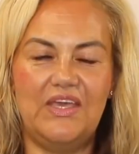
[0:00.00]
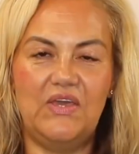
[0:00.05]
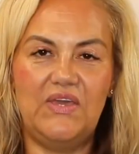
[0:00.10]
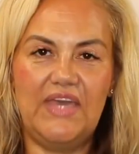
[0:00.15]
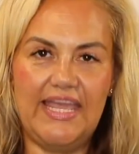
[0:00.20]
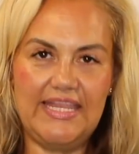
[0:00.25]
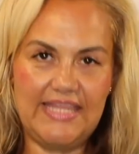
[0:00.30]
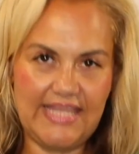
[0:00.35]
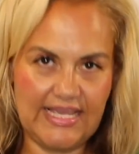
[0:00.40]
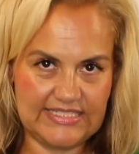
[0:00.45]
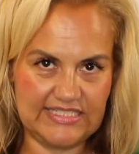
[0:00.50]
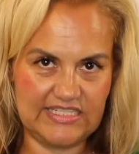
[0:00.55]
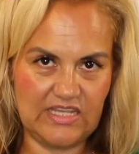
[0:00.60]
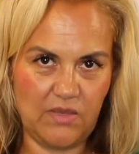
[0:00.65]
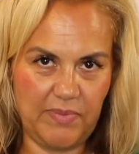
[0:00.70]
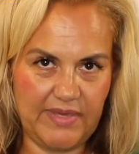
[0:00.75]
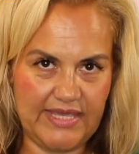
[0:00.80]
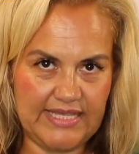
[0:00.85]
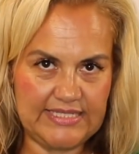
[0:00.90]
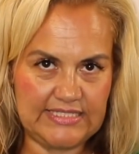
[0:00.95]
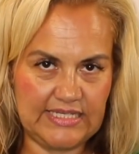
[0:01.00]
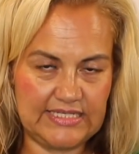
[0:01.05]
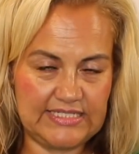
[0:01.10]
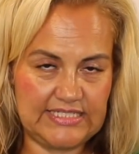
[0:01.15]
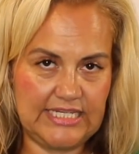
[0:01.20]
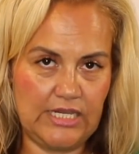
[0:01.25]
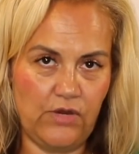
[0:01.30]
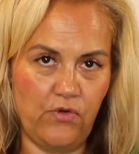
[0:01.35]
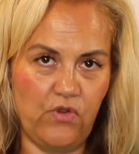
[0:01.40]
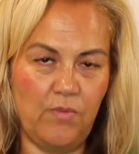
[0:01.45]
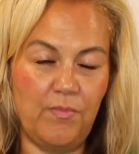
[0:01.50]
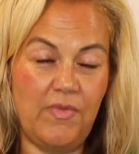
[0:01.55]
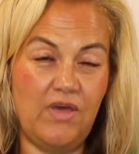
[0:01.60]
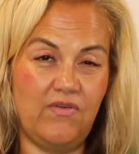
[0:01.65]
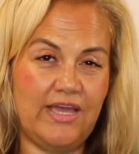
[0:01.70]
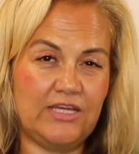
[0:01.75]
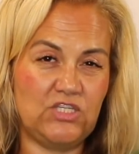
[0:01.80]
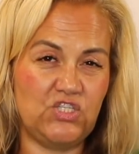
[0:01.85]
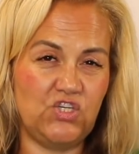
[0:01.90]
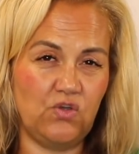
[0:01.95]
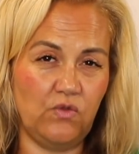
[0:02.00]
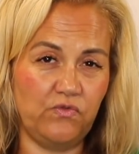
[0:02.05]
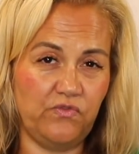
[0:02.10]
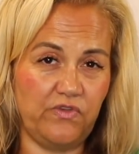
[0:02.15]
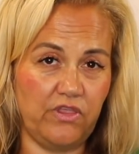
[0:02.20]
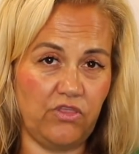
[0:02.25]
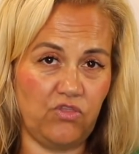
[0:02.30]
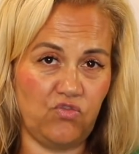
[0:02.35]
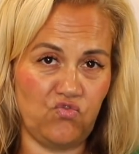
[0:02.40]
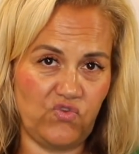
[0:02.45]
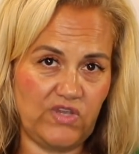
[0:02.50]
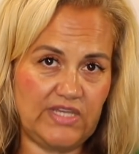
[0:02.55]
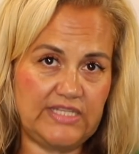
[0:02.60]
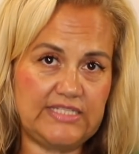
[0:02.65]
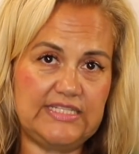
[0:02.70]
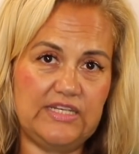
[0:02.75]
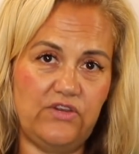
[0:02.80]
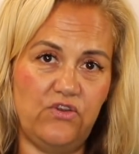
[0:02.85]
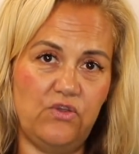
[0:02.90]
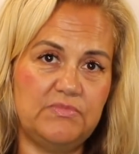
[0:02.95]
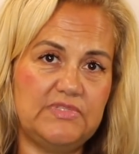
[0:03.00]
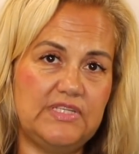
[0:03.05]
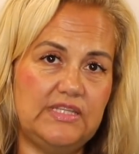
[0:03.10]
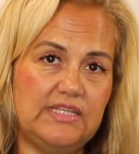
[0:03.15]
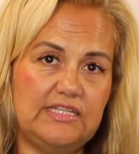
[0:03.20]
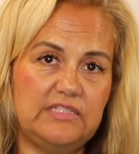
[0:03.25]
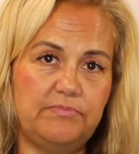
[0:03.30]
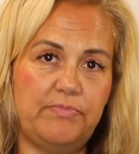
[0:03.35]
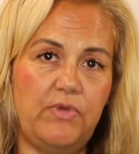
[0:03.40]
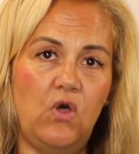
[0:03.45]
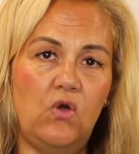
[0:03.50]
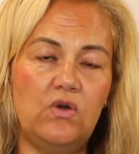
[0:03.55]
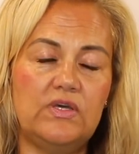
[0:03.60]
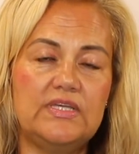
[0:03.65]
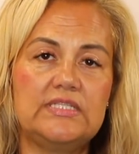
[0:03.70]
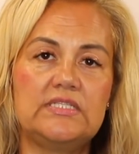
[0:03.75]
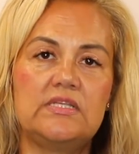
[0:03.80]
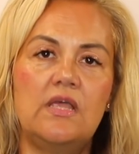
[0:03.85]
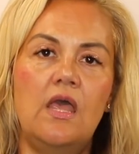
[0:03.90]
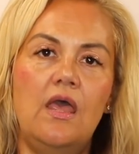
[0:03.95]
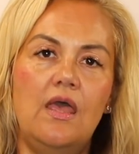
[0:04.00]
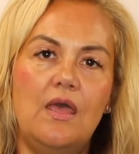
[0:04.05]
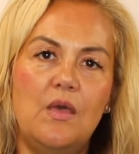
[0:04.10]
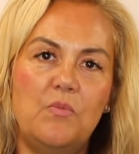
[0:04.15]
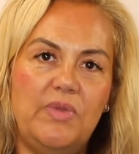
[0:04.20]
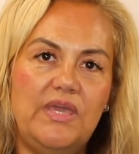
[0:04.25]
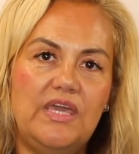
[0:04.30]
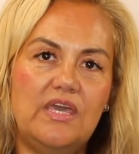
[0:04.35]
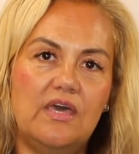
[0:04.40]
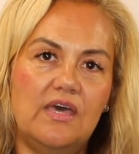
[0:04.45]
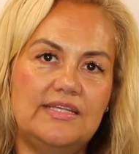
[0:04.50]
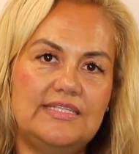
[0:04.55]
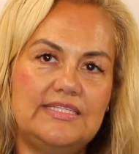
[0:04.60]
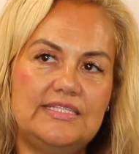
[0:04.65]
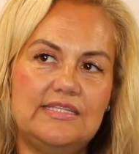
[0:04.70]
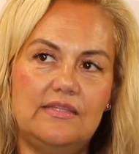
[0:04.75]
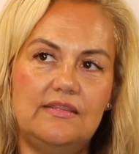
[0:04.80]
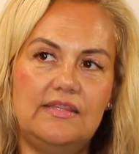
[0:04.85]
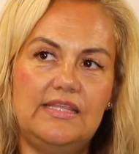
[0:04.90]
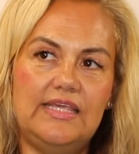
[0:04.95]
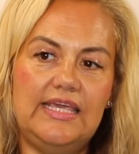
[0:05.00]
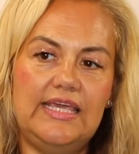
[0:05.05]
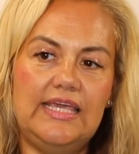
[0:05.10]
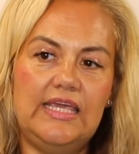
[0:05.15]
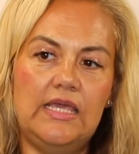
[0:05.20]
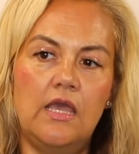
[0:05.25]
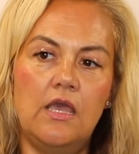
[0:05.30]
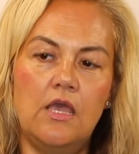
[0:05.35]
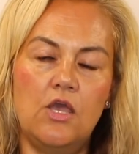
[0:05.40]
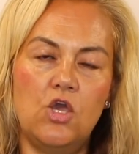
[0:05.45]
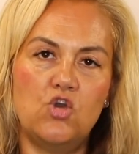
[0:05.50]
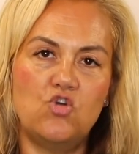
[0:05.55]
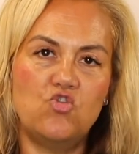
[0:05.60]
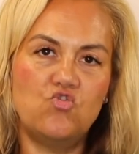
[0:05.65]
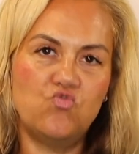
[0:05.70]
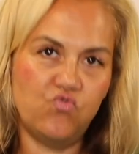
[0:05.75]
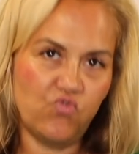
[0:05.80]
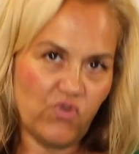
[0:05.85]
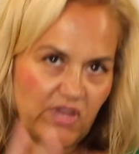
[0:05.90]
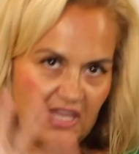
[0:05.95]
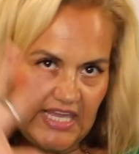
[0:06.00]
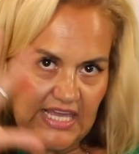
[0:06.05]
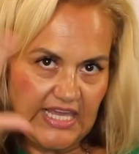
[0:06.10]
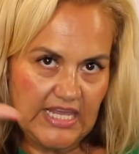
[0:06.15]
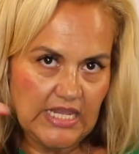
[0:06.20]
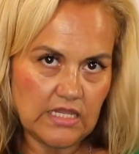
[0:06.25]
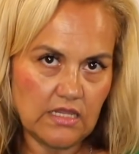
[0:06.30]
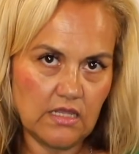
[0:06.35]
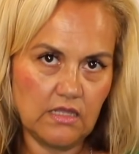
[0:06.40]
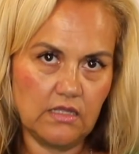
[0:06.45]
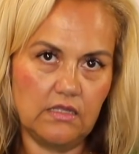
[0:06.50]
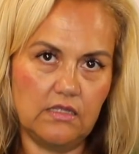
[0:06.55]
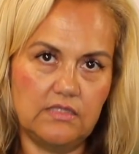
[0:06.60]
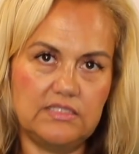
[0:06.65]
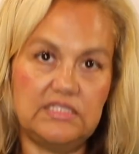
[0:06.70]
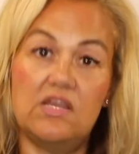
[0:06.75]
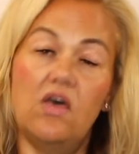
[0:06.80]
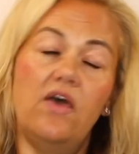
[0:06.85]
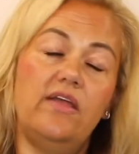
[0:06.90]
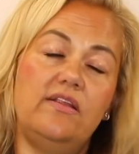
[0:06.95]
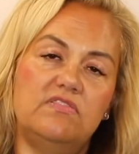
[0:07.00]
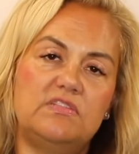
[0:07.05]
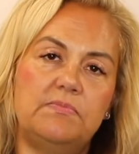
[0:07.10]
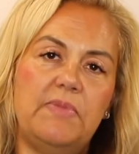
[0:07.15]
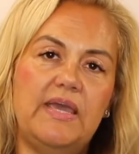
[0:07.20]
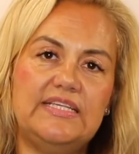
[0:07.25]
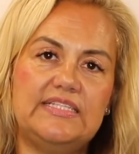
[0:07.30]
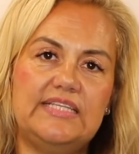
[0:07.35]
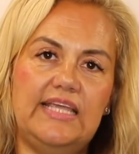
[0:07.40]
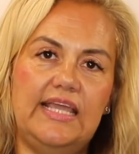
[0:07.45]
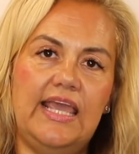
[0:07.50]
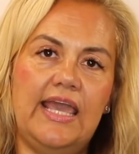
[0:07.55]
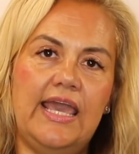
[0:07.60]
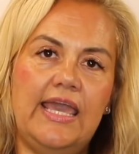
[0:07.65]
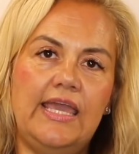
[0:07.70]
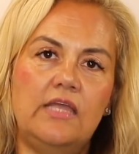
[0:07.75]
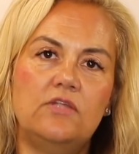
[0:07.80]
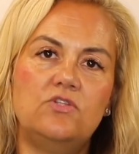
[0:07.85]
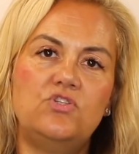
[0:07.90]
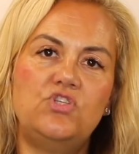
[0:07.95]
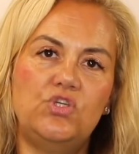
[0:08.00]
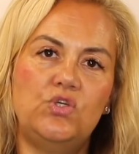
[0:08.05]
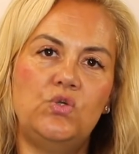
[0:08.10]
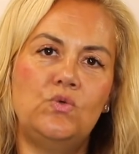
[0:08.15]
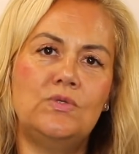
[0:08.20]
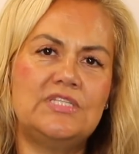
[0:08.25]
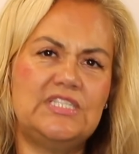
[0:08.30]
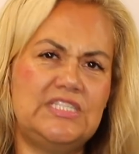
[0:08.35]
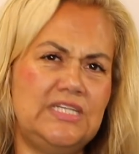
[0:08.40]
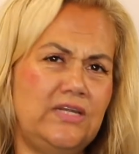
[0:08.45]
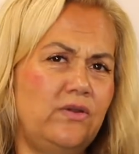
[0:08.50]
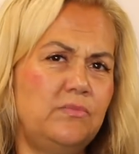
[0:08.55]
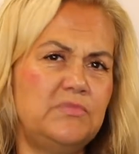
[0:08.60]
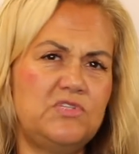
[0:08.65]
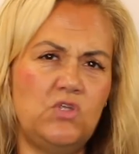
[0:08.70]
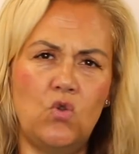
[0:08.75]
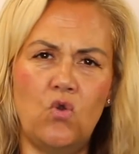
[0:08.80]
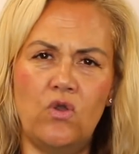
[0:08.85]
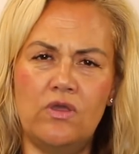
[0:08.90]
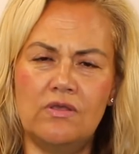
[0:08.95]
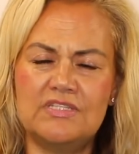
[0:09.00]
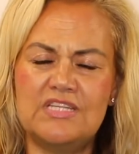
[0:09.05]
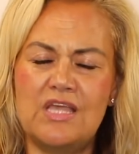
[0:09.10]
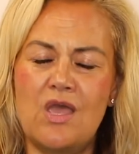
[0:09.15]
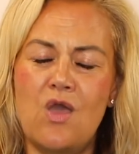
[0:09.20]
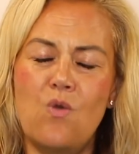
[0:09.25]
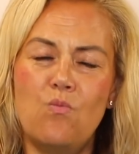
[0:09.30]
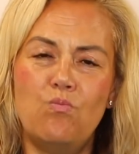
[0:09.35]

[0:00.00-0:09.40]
Okay, next up is a serum. I've actually gone for 3 serums in this box because the green side of Space NK do serums and oils